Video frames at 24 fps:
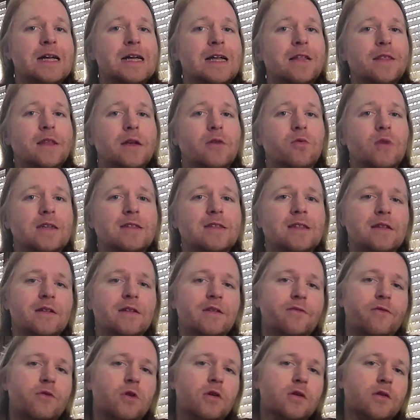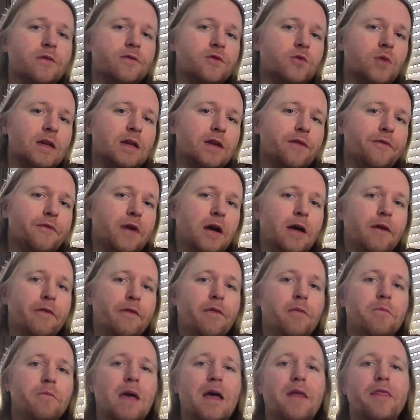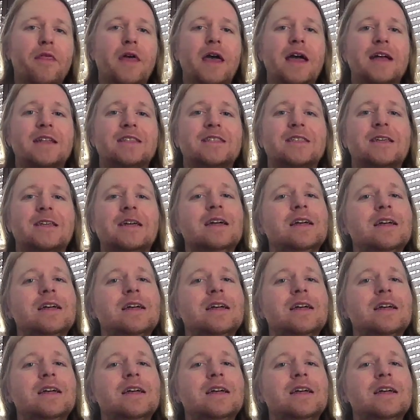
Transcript: that wrestle in front of 25 meth heads